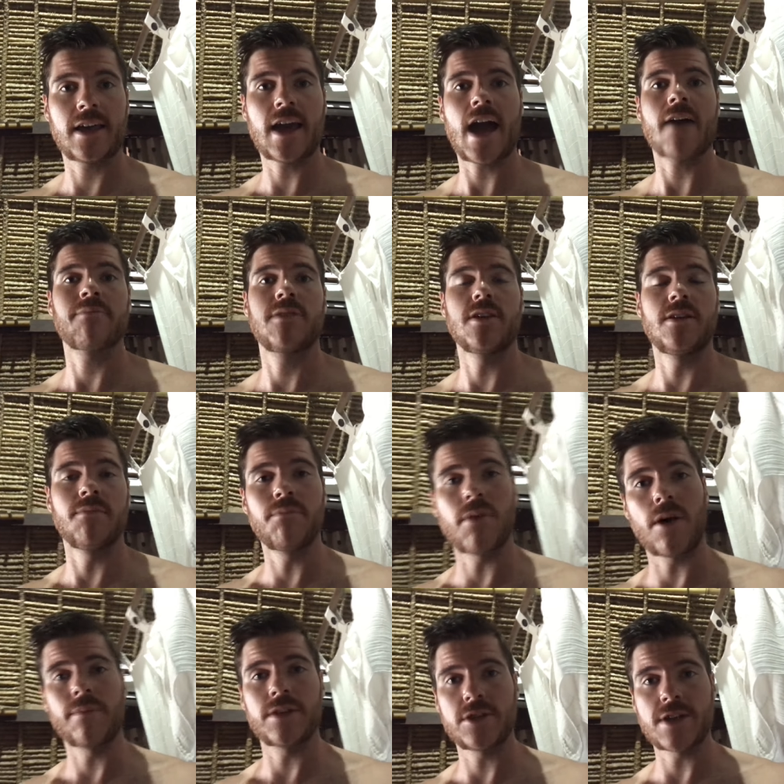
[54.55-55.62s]
Captain
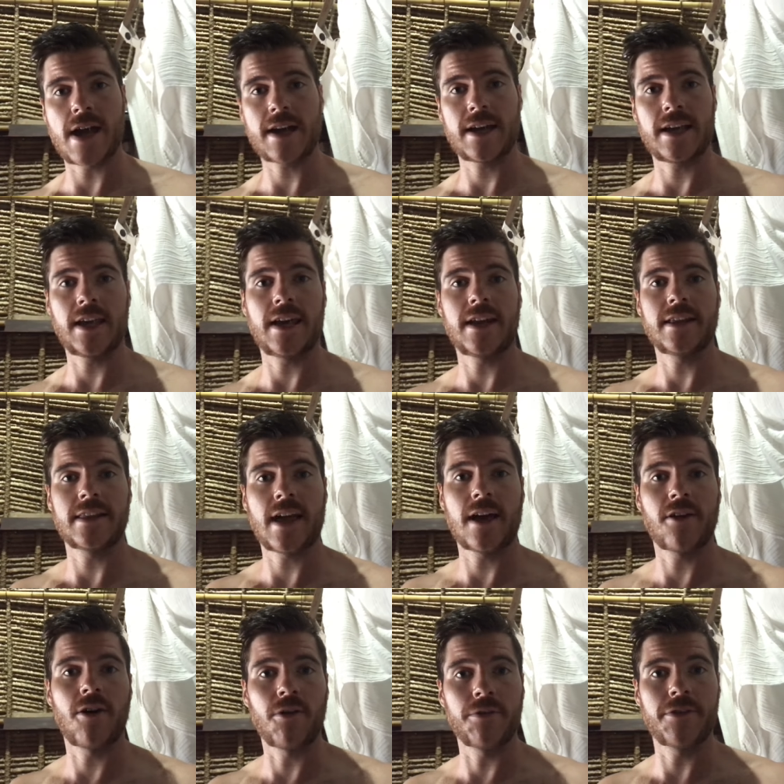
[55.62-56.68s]
Bomber Jack and getting
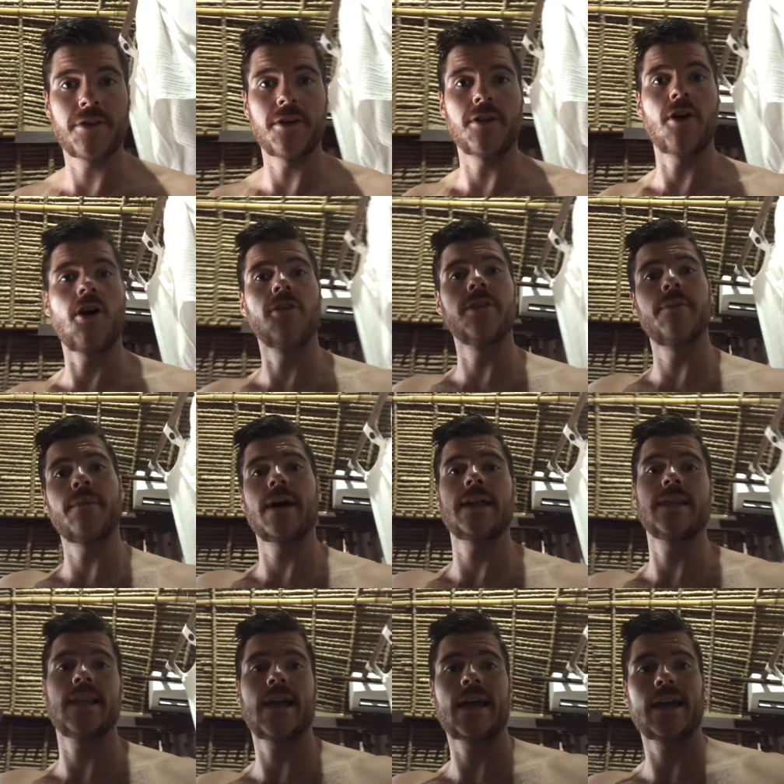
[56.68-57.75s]
that altered on the
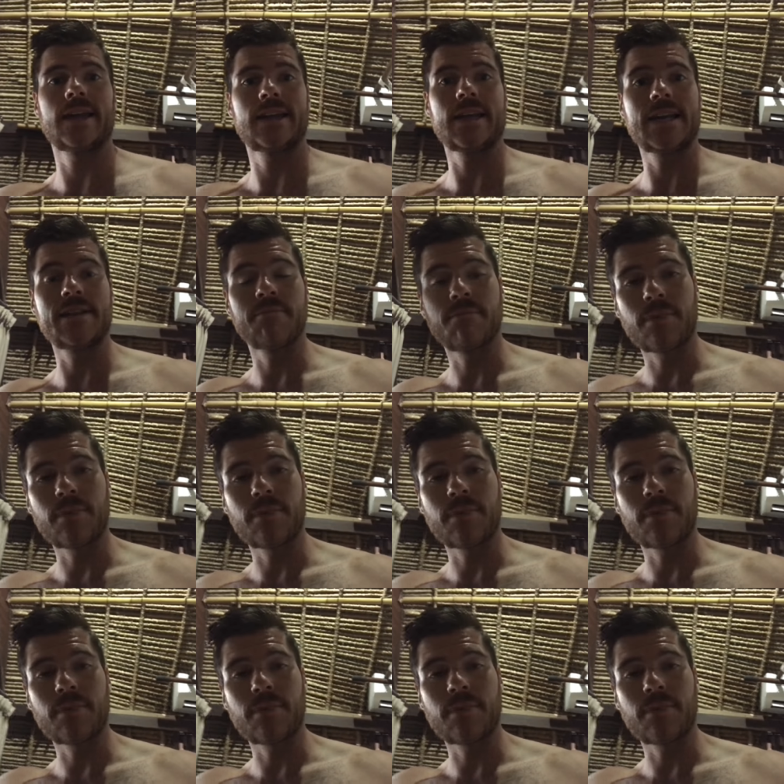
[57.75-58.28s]
mainland in